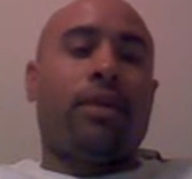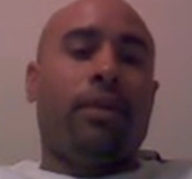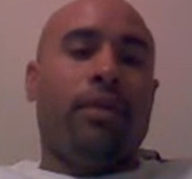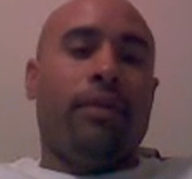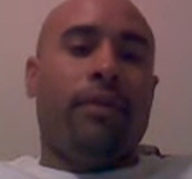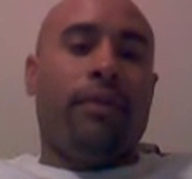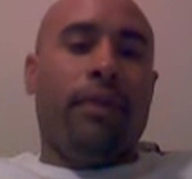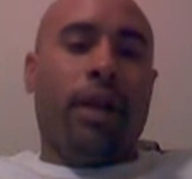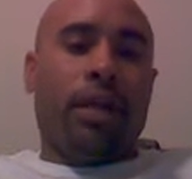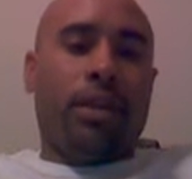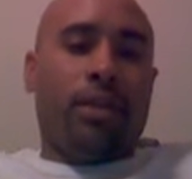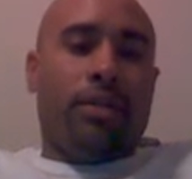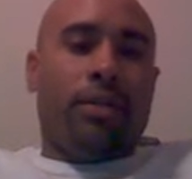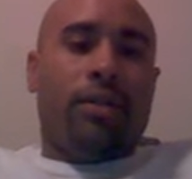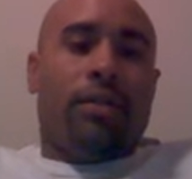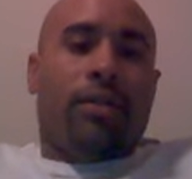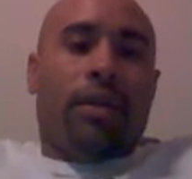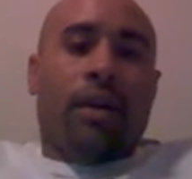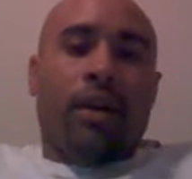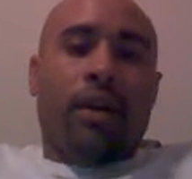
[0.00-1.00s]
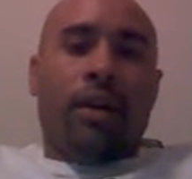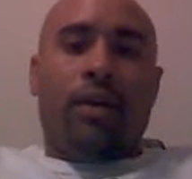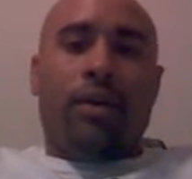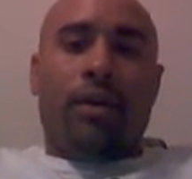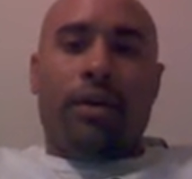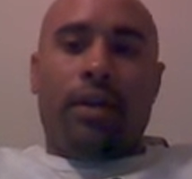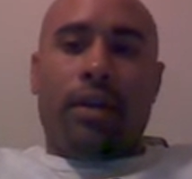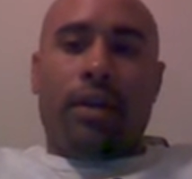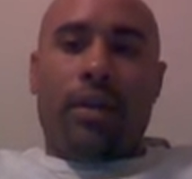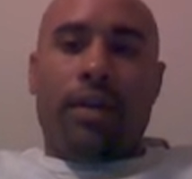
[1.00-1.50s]
Convection,
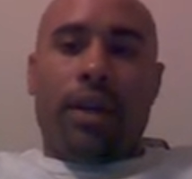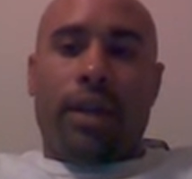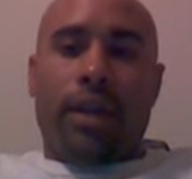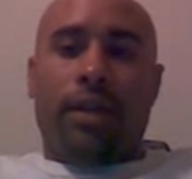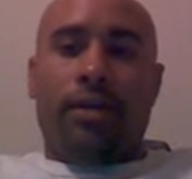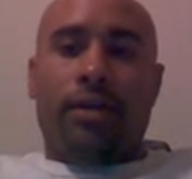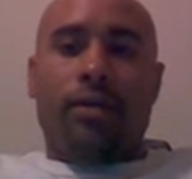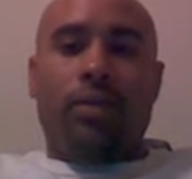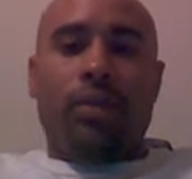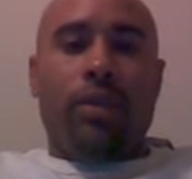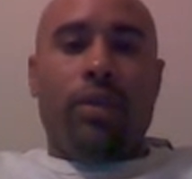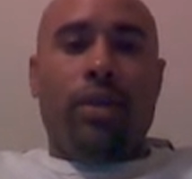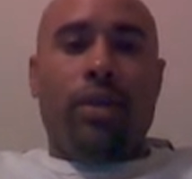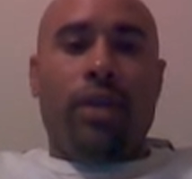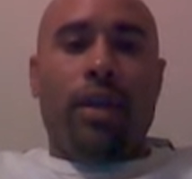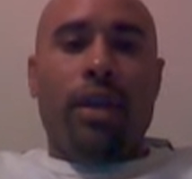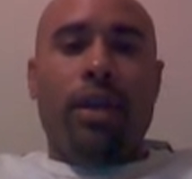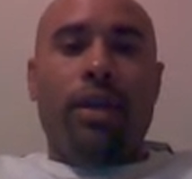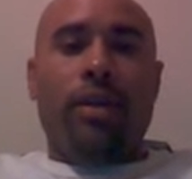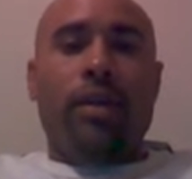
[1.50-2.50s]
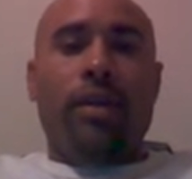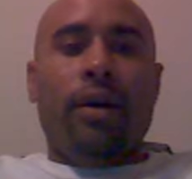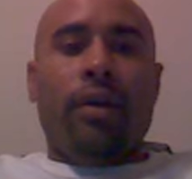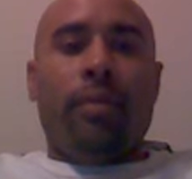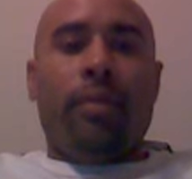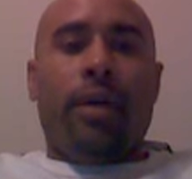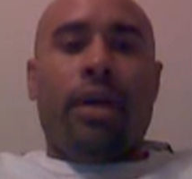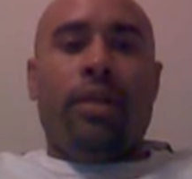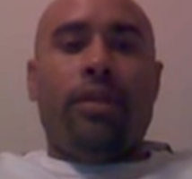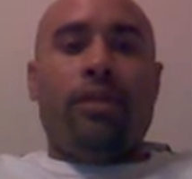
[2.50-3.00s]
on the other hand, is when you heat
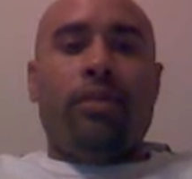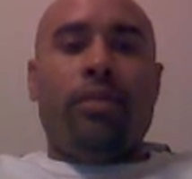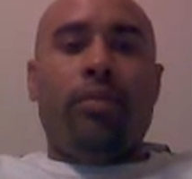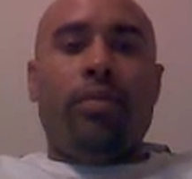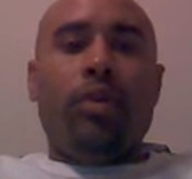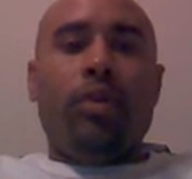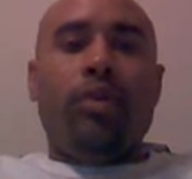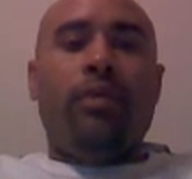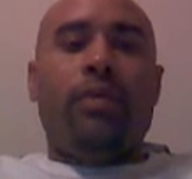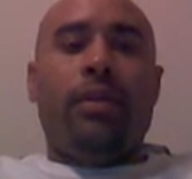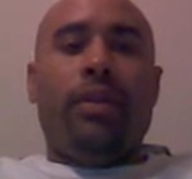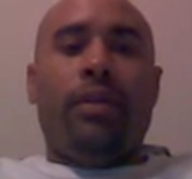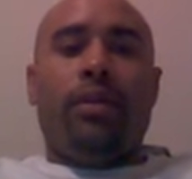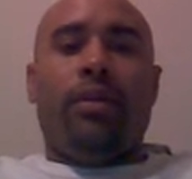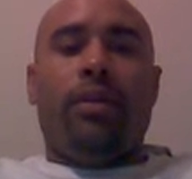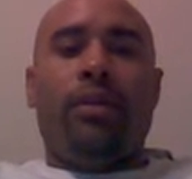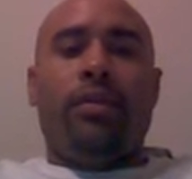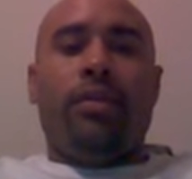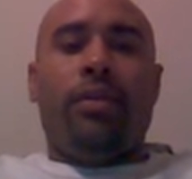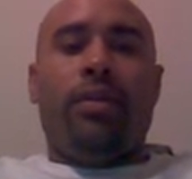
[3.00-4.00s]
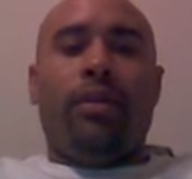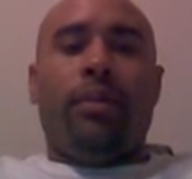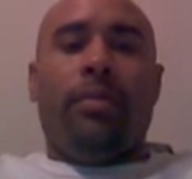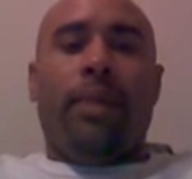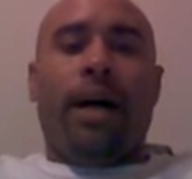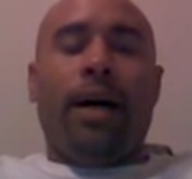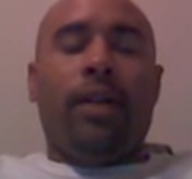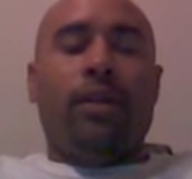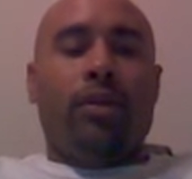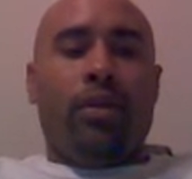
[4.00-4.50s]
by just moving the
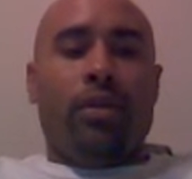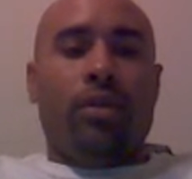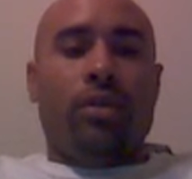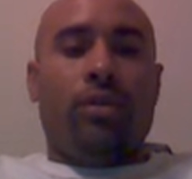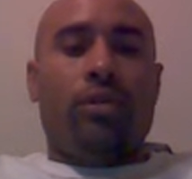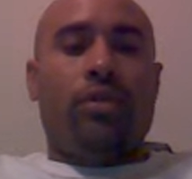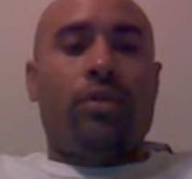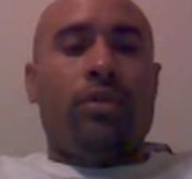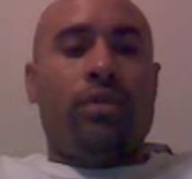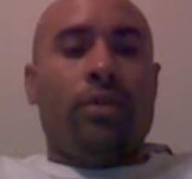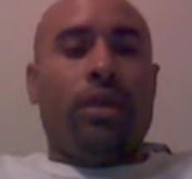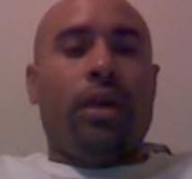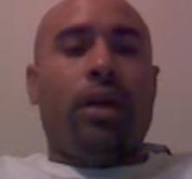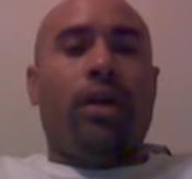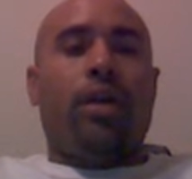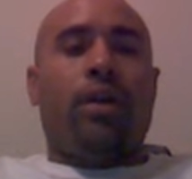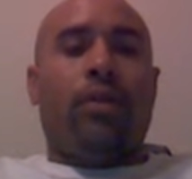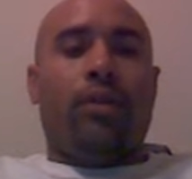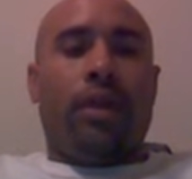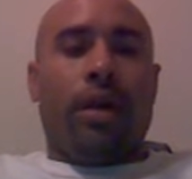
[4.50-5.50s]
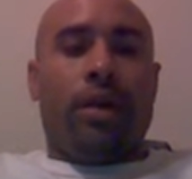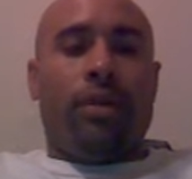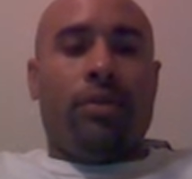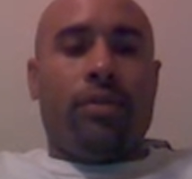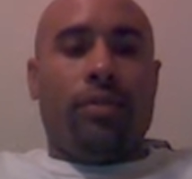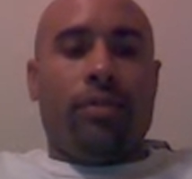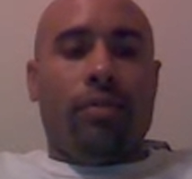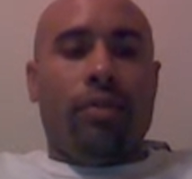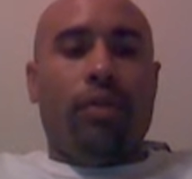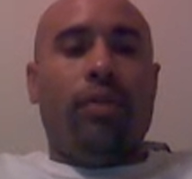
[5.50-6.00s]
molecules that are around,
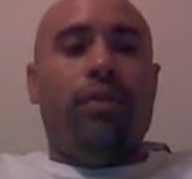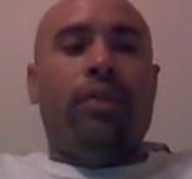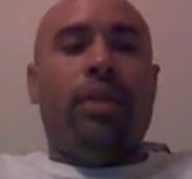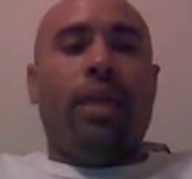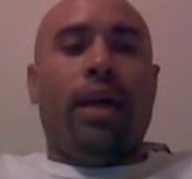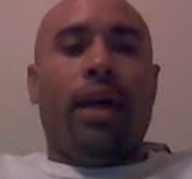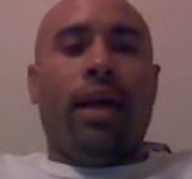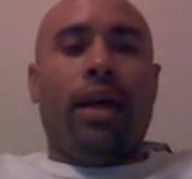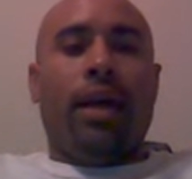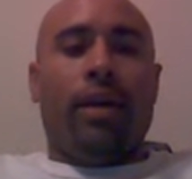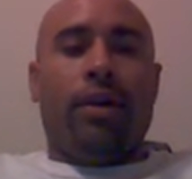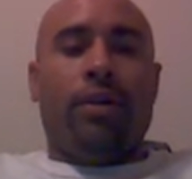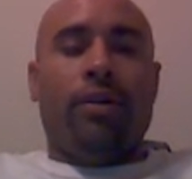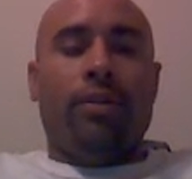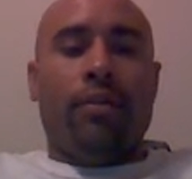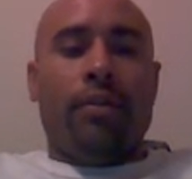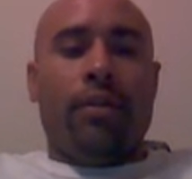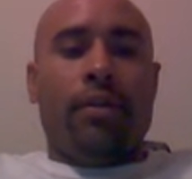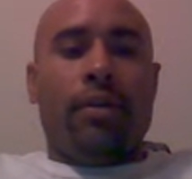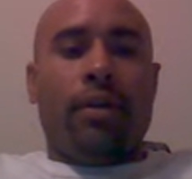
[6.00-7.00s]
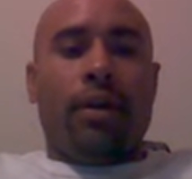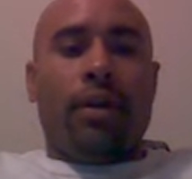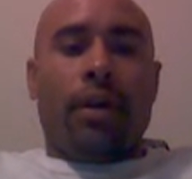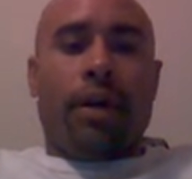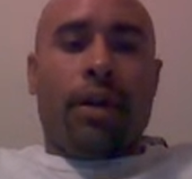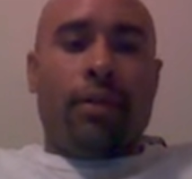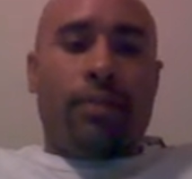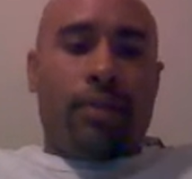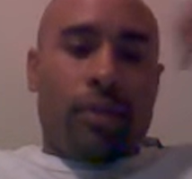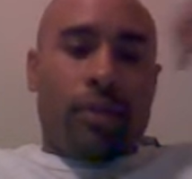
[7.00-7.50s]
moving the air. All
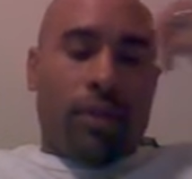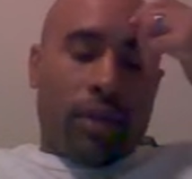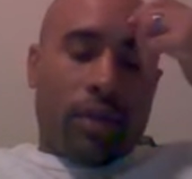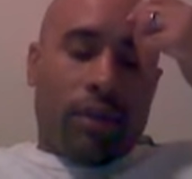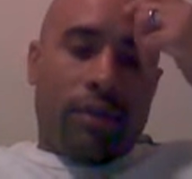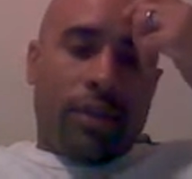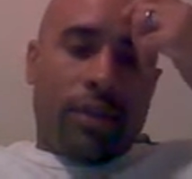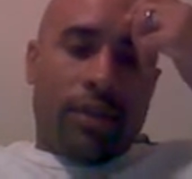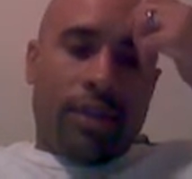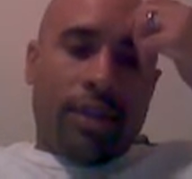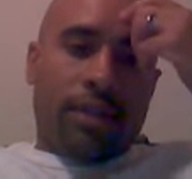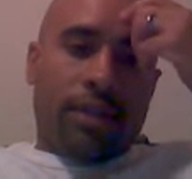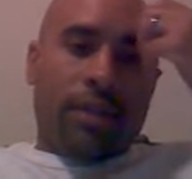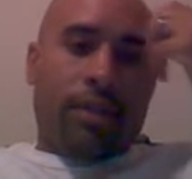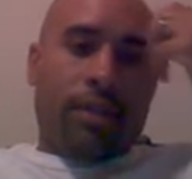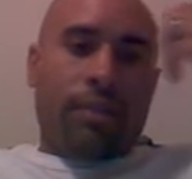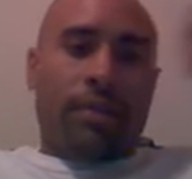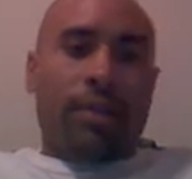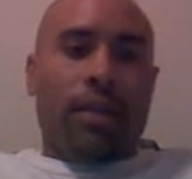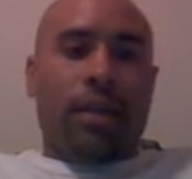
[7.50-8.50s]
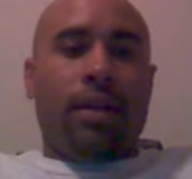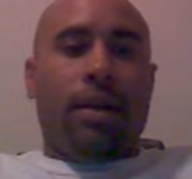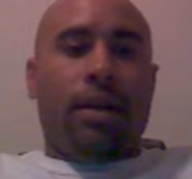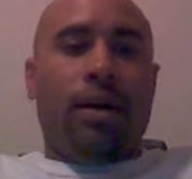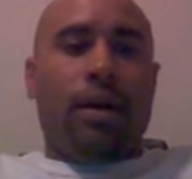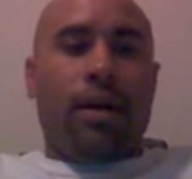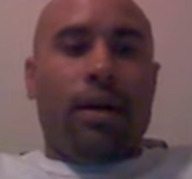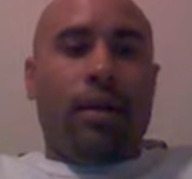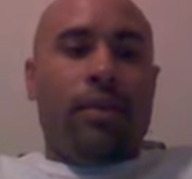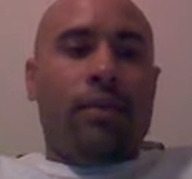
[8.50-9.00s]
right. So if you stick something in
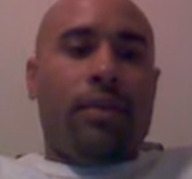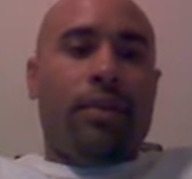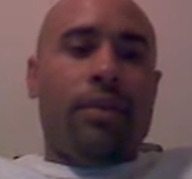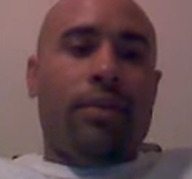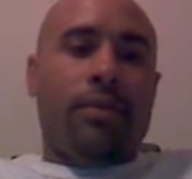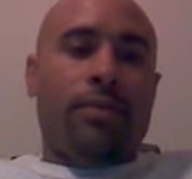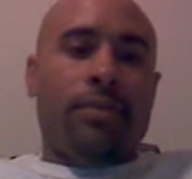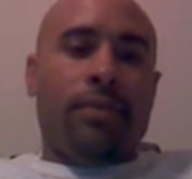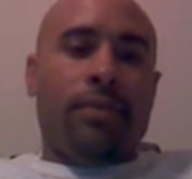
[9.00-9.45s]
an oven,